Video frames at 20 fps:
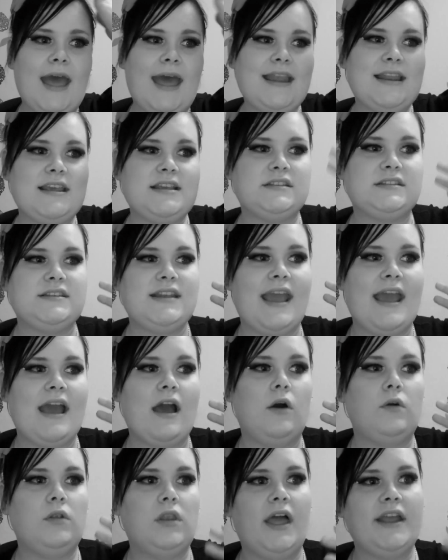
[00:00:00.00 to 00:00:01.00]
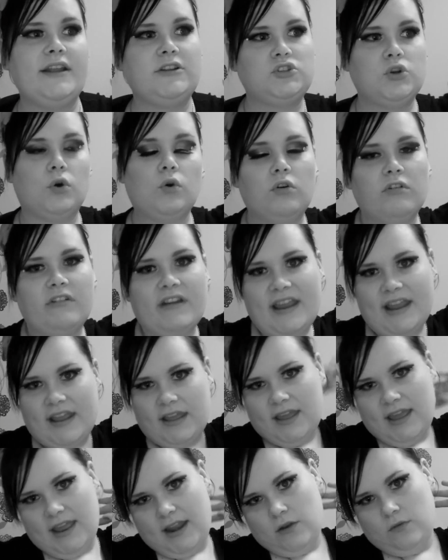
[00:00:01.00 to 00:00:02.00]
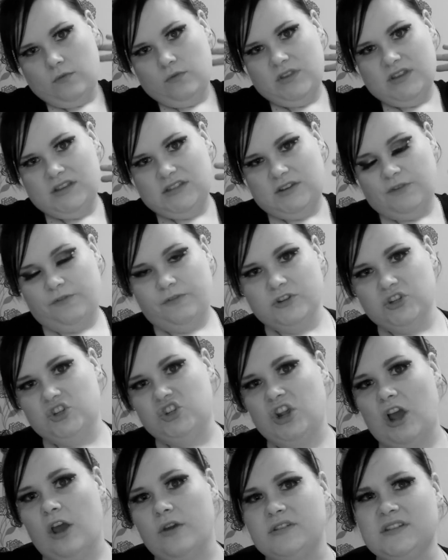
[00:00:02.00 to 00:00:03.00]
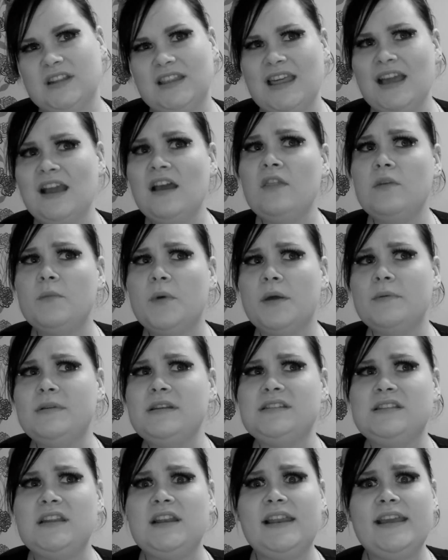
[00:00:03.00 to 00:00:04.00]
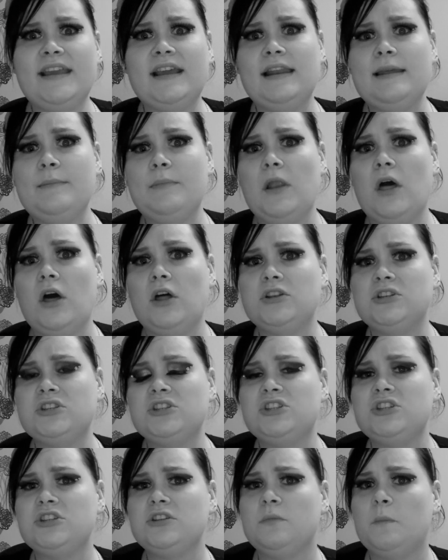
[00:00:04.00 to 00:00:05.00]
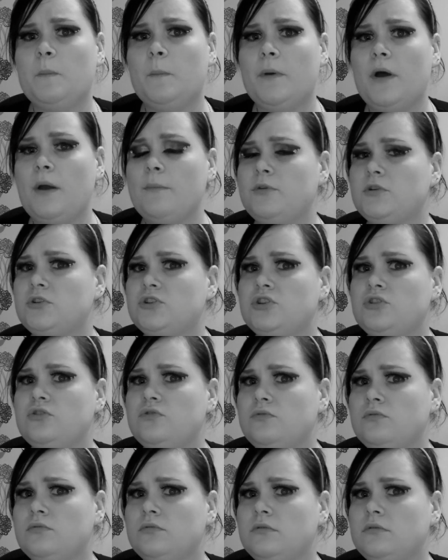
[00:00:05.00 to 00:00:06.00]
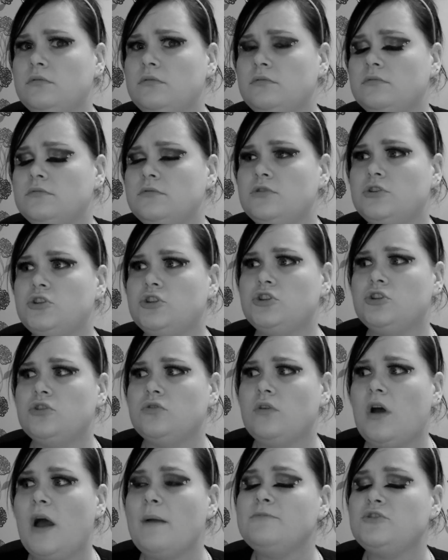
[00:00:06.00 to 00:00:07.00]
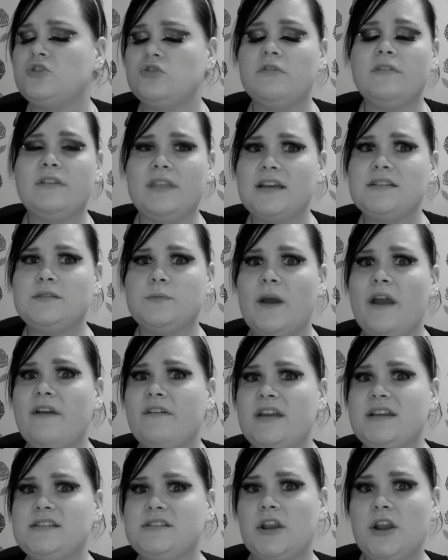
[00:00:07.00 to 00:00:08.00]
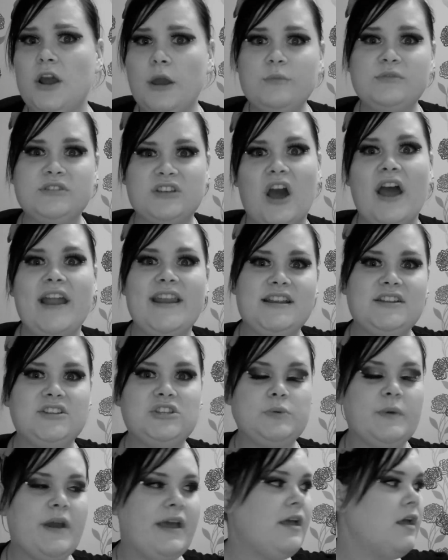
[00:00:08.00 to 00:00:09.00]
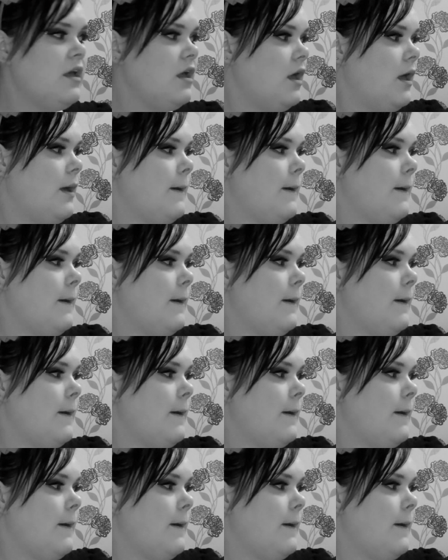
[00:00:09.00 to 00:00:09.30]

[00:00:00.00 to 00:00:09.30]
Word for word: and he's now like touring in all these different shows. I think at the moment he's in Legally Blonde but I'm not too sure. I'm sure that's where he is. I know he was going into it